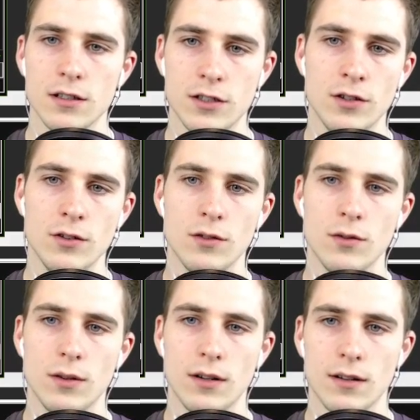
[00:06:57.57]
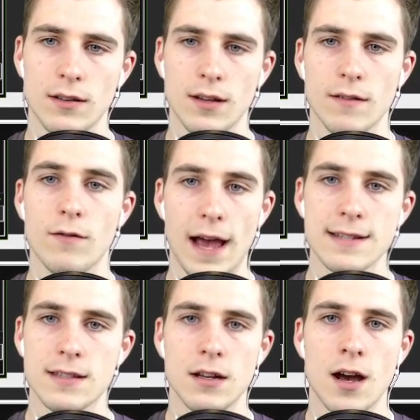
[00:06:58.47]
to the,
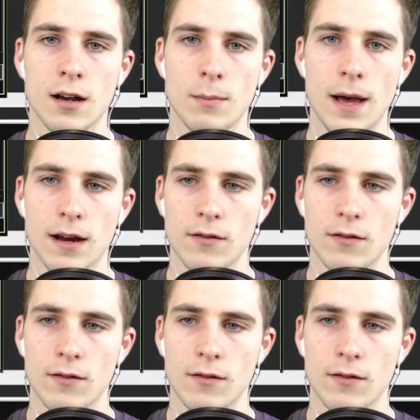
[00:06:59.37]
as the knockback